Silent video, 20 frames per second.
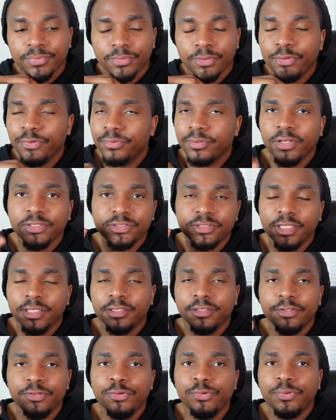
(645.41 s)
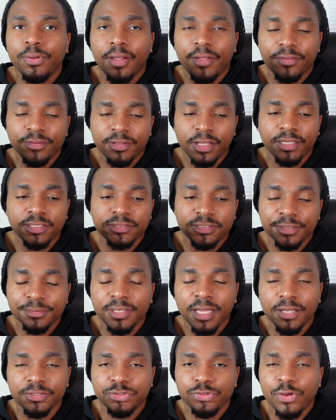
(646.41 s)
You there's no, you like
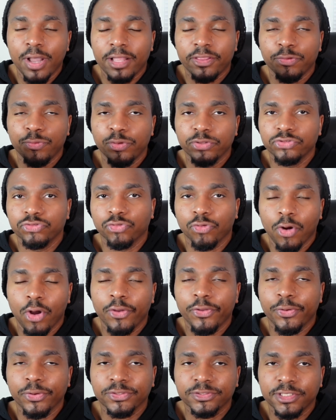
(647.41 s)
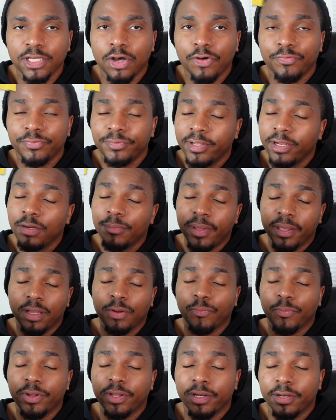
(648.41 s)
sometimes you have to withdraw yourself. That'll make
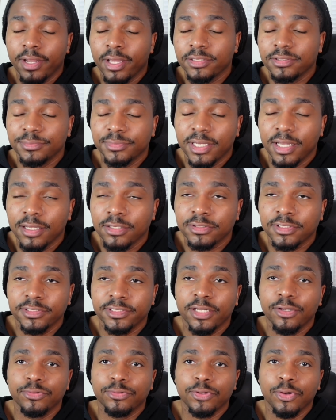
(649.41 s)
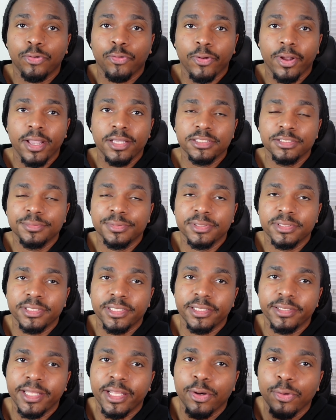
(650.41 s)
them reconnect sometimes because they'll go crazy
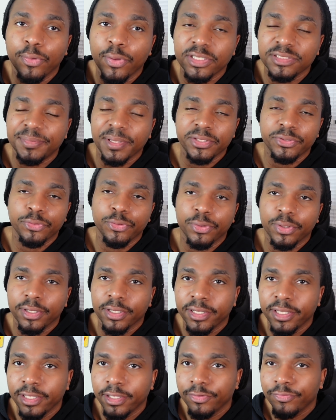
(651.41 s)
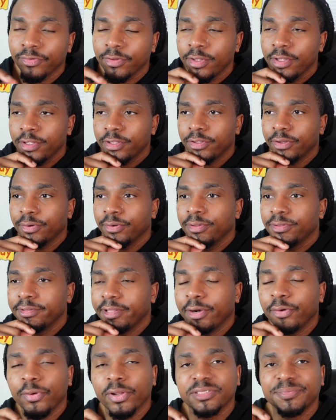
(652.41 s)
they don't expect you're going to leave. You know,
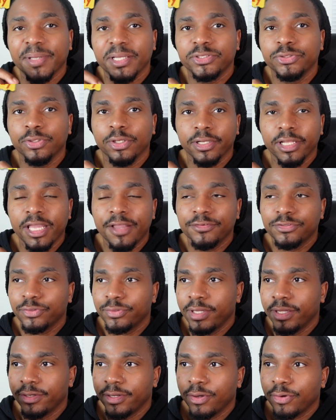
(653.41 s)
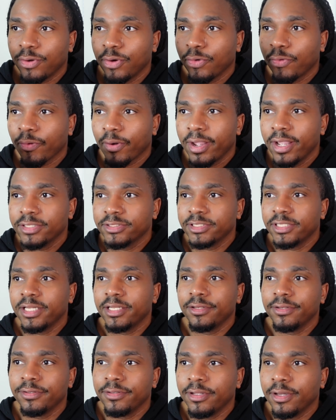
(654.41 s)
they don't expect you to leave, so yeah, they'll go crazy
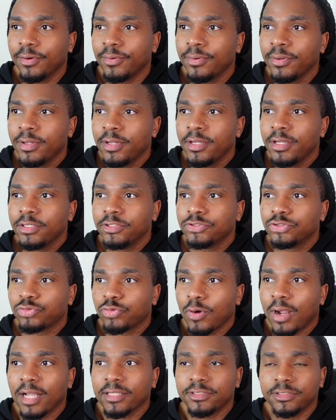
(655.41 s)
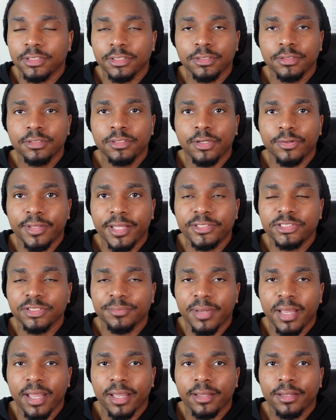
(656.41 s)
and you know try to you know get you
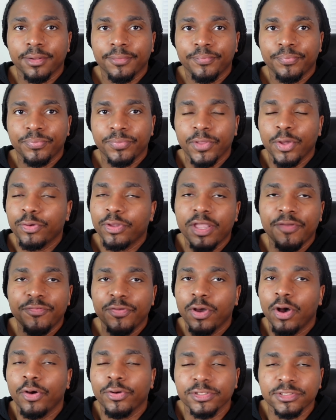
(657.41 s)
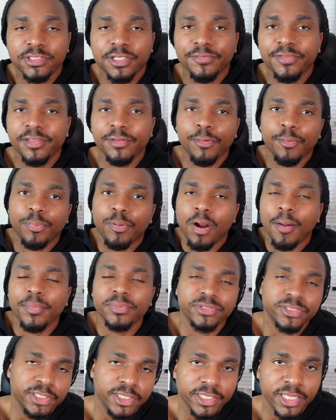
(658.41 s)
back they'll give you all the stuff that they were
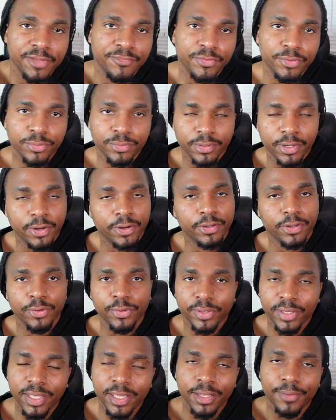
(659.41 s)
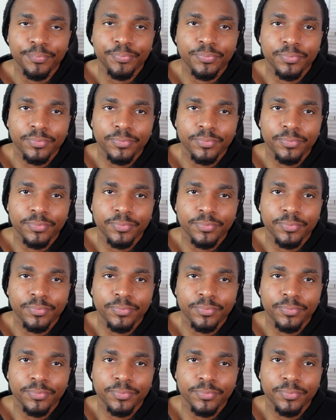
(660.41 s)
promising to give you. There you go again.